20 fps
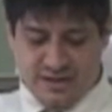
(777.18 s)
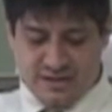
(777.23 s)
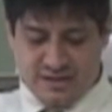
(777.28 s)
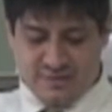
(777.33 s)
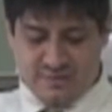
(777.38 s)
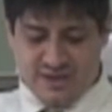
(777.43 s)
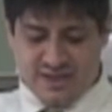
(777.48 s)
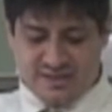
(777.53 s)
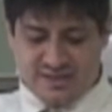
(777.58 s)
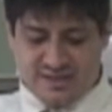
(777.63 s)

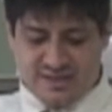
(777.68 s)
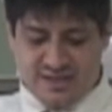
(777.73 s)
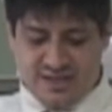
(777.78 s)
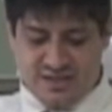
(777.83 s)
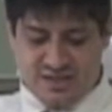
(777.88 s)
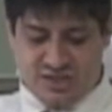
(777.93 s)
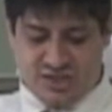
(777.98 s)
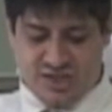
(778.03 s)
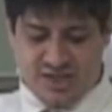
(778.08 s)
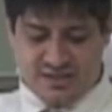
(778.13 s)
The men
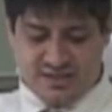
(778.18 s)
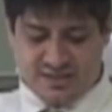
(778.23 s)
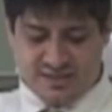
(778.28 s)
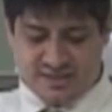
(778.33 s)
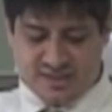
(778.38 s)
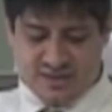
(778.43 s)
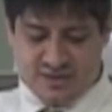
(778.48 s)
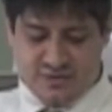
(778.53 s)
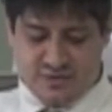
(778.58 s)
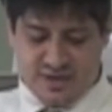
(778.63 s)
seized
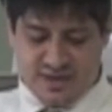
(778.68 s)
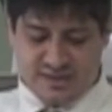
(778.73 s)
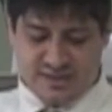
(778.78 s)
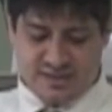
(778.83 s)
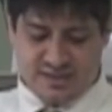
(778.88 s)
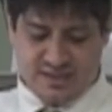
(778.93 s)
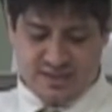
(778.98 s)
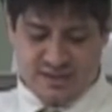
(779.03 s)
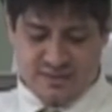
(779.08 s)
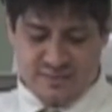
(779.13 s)
Jesus and
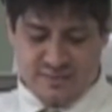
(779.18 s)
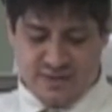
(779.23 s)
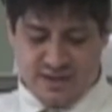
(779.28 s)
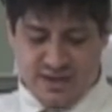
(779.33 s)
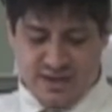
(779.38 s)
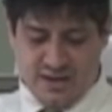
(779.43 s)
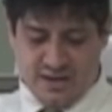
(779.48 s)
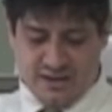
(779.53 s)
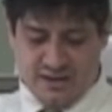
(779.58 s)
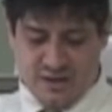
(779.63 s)
arrested him.
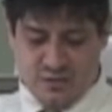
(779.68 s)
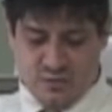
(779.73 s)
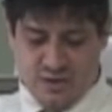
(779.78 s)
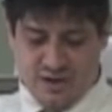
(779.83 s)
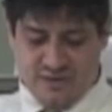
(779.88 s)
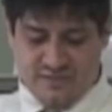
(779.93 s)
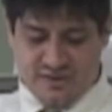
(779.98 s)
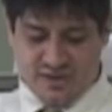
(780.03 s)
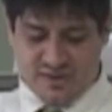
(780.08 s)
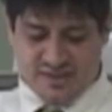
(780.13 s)
Then
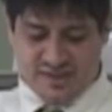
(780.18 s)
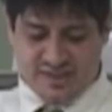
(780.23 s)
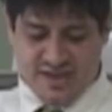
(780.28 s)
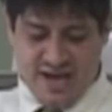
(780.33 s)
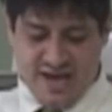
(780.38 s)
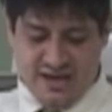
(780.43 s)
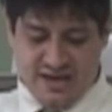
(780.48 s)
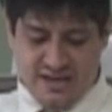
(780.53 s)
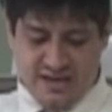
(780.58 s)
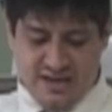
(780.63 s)
one of those
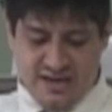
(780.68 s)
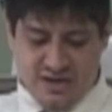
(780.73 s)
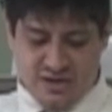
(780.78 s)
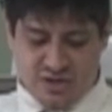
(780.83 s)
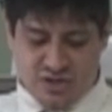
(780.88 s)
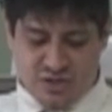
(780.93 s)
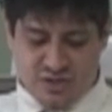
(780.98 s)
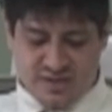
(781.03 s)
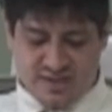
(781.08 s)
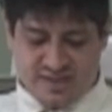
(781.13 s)
standing near
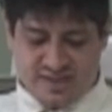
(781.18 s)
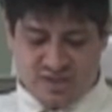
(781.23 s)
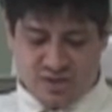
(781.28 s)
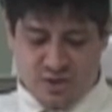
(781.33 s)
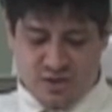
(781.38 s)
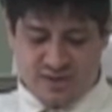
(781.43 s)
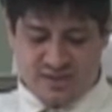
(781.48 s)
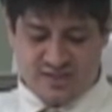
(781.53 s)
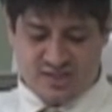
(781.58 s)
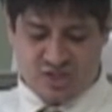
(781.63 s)
drew his
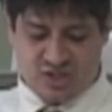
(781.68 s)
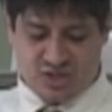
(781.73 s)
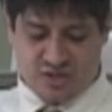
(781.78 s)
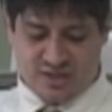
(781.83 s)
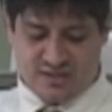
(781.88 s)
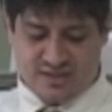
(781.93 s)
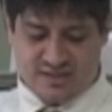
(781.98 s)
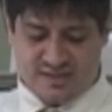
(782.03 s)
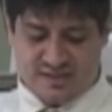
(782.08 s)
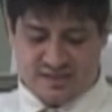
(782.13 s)
sword and
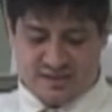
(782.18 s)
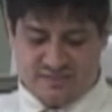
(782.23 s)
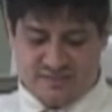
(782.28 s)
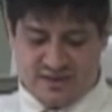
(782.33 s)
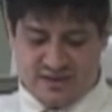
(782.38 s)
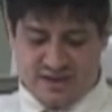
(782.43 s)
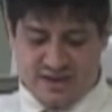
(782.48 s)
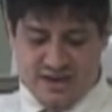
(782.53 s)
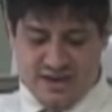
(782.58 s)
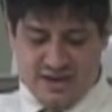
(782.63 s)
struck the
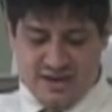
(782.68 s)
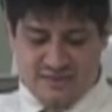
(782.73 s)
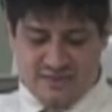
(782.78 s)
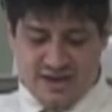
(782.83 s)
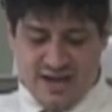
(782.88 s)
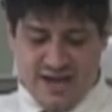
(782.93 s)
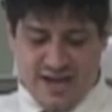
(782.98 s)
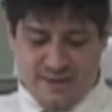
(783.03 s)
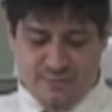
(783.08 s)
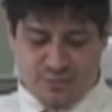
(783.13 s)
servant of
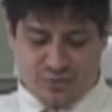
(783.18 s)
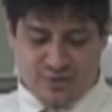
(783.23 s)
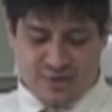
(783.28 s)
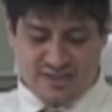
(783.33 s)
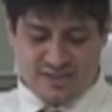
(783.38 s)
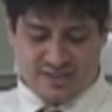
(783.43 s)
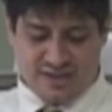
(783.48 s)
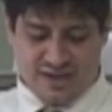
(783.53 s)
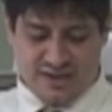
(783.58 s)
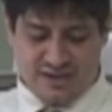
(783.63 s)
the high
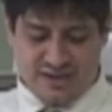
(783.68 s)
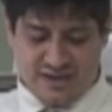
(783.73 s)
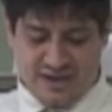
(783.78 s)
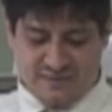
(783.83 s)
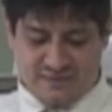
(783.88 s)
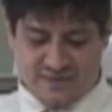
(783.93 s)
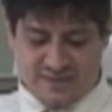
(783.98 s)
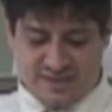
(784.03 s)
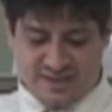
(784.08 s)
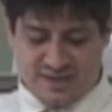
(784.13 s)
priest, cutting
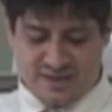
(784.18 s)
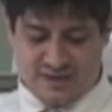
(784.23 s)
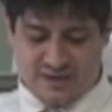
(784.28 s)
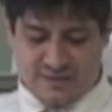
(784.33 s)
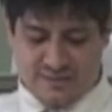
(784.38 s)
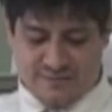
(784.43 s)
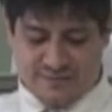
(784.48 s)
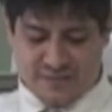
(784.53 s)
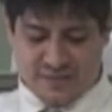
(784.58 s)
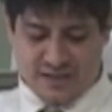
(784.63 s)
off his ear.